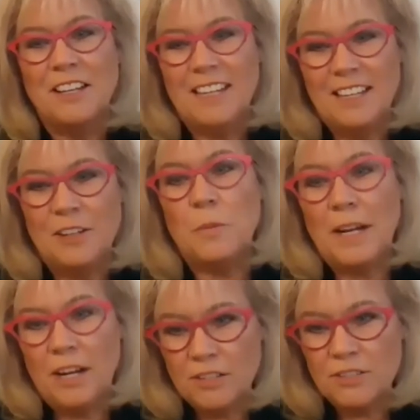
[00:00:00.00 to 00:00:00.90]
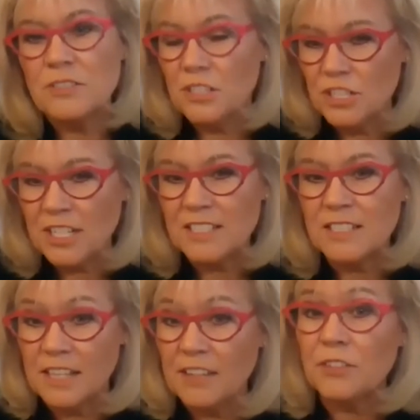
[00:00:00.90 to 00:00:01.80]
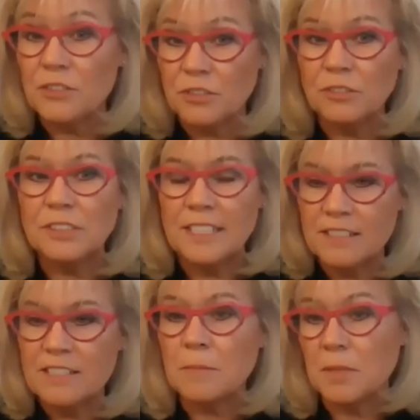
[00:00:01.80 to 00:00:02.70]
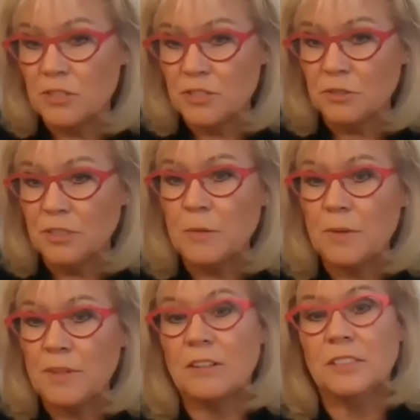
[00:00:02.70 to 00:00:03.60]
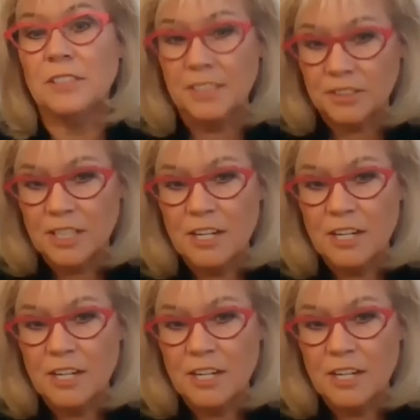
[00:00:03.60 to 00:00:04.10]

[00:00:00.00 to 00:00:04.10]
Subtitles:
in a way, also suggested that there certainly is some concern that without clear